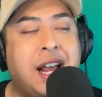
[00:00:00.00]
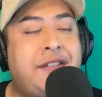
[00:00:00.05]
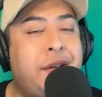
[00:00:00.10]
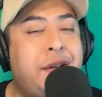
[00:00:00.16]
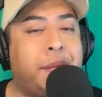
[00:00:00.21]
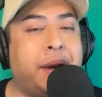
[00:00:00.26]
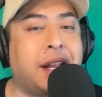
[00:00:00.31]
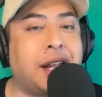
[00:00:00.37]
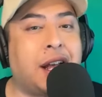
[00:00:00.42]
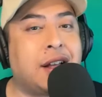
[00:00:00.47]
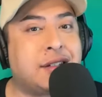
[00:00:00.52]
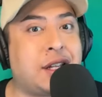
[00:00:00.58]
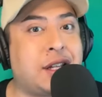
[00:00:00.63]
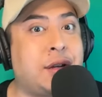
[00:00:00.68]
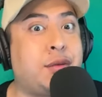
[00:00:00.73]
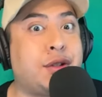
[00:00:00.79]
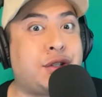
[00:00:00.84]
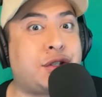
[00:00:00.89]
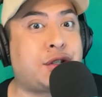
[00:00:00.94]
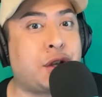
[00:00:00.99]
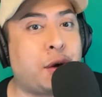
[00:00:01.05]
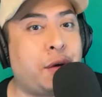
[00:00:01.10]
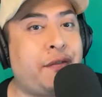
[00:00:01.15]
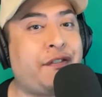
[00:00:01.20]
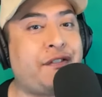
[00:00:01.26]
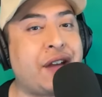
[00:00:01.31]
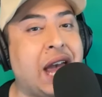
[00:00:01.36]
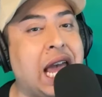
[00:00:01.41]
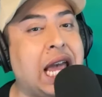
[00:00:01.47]
everybody else it was so
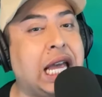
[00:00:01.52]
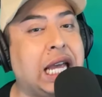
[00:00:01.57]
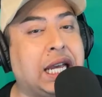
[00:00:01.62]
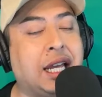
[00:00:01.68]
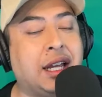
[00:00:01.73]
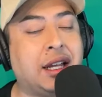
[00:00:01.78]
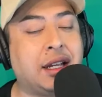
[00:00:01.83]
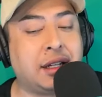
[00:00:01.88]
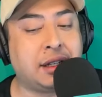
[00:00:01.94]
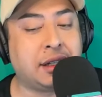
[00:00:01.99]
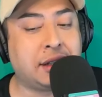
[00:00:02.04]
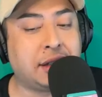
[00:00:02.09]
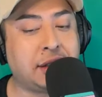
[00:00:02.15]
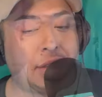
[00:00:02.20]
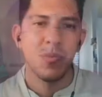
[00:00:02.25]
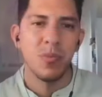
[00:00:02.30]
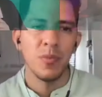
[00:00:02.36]
fake it